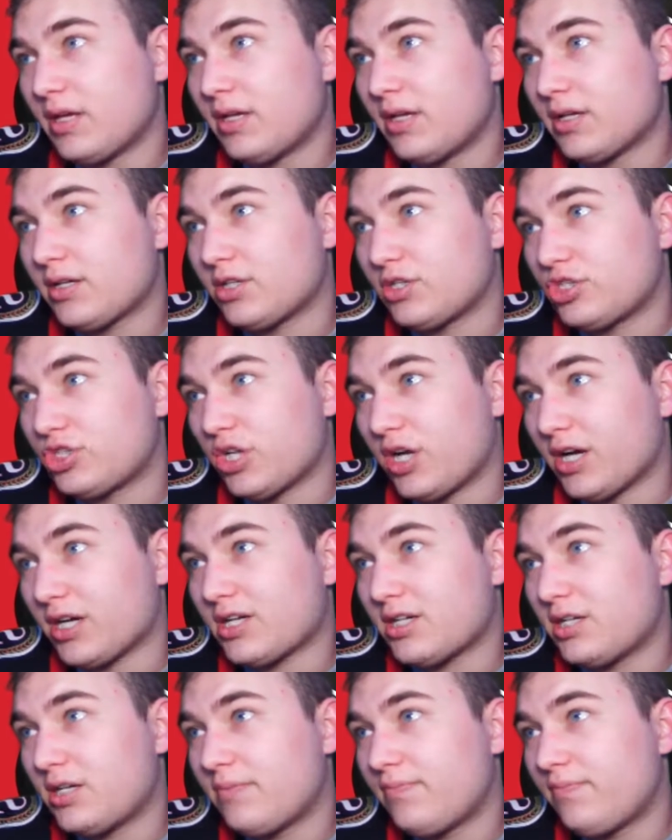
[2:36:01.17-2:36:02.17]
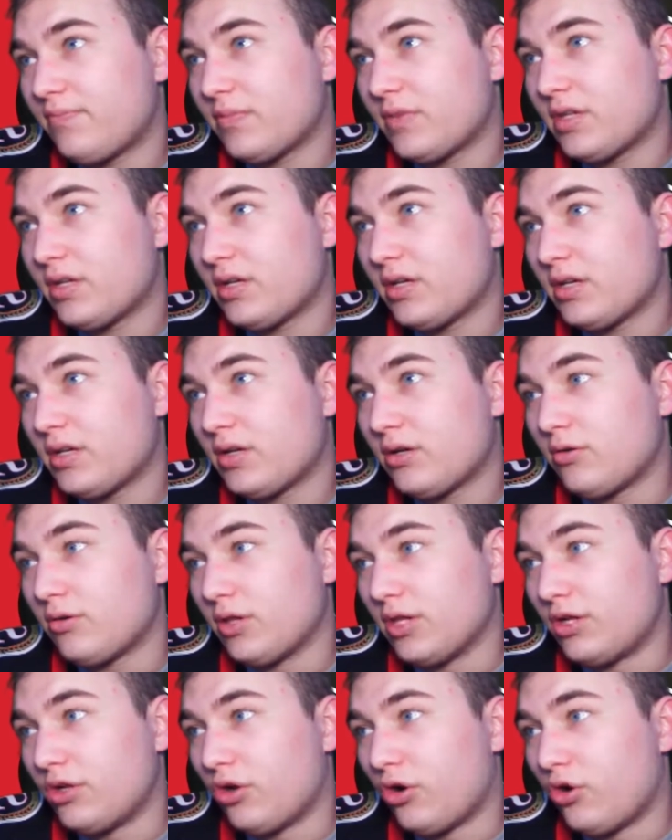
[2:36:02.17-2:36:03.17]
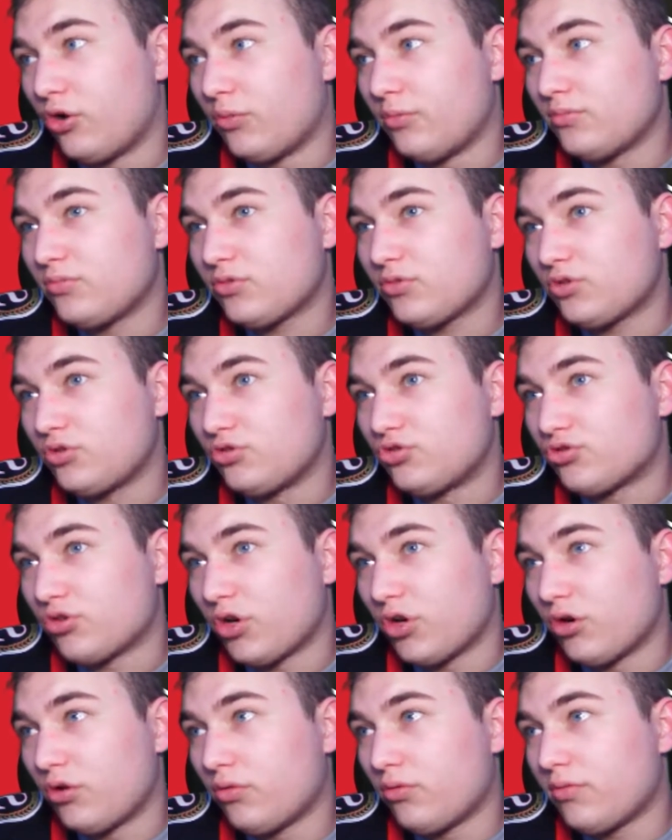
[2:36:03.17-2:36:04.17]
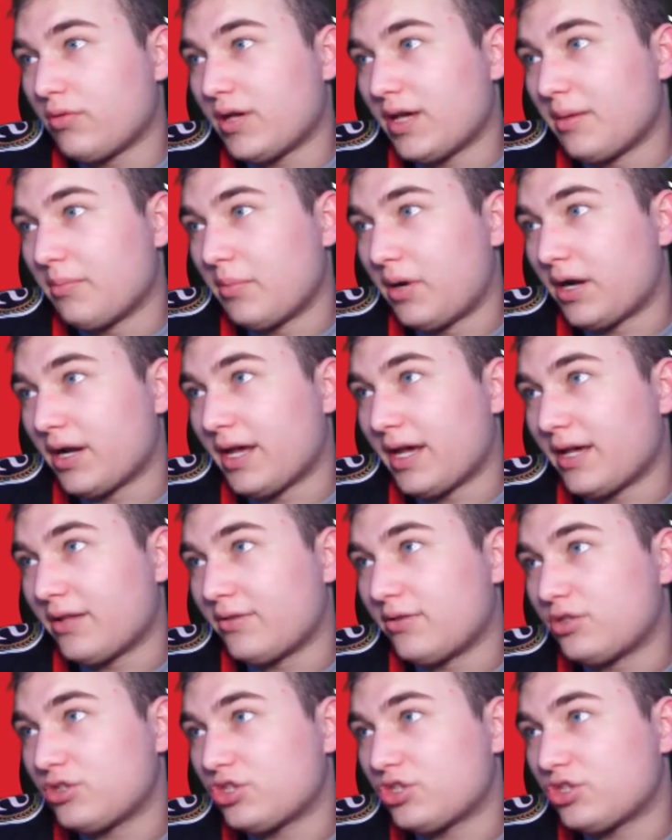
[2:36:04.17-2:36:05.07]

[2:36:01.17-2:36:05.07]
Tkachuk, Lindholm, Gaudreau, and Monahan.